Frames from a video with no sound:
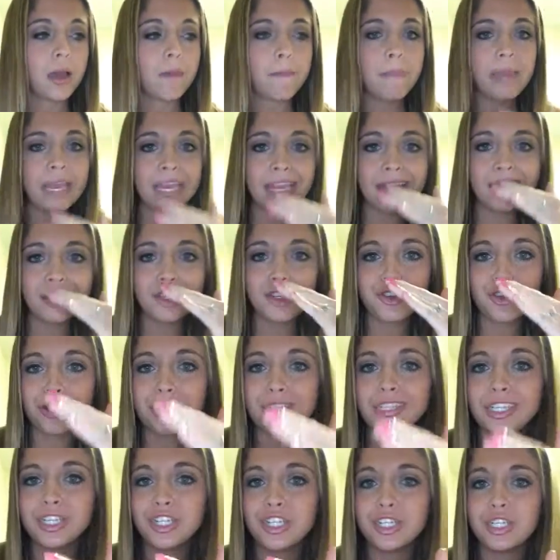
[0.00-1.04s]
making the
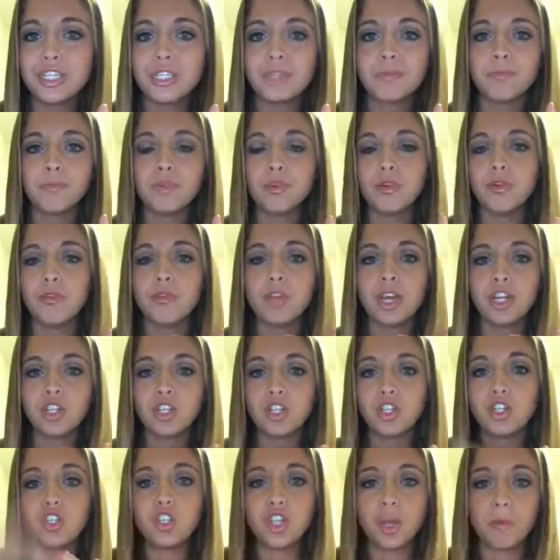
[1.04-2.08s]
transition smooth, not
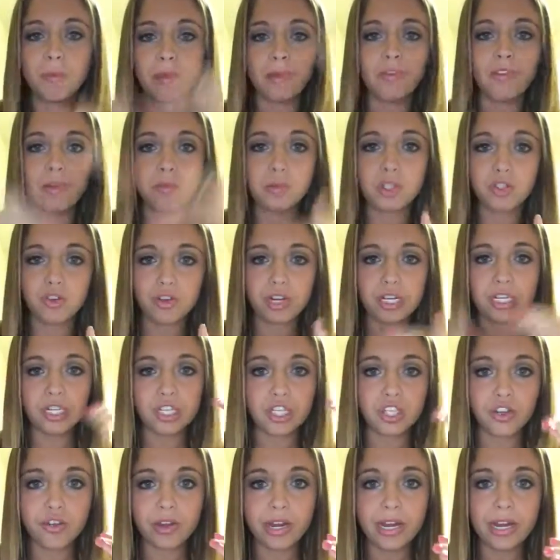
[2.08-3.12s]
just jumping from screen
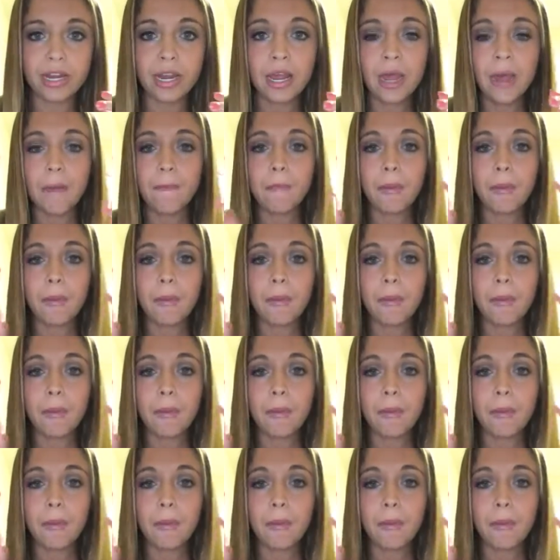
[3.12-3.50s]
to screen,